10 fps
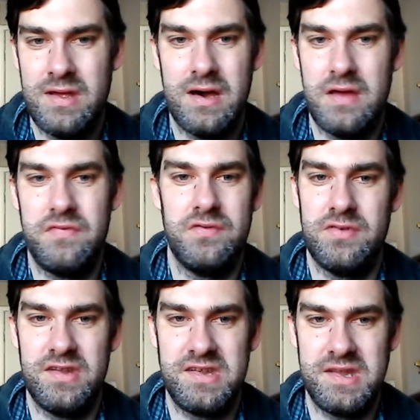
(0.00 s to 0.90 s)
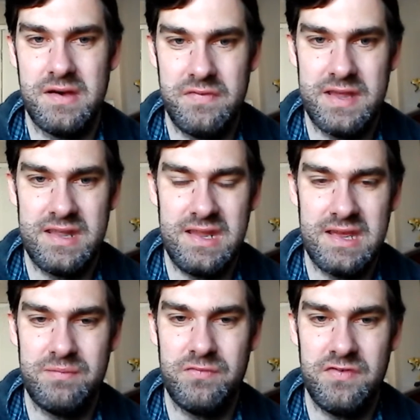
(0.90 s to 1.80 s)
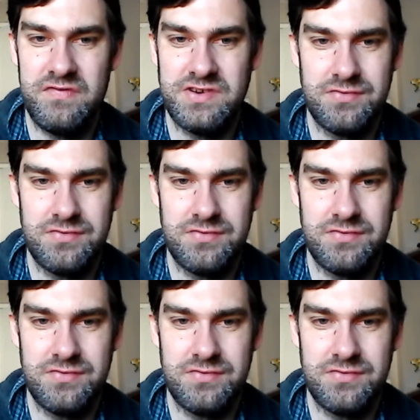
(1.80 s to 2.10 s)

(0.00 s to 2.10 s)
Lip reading: I thought the stuff at the end with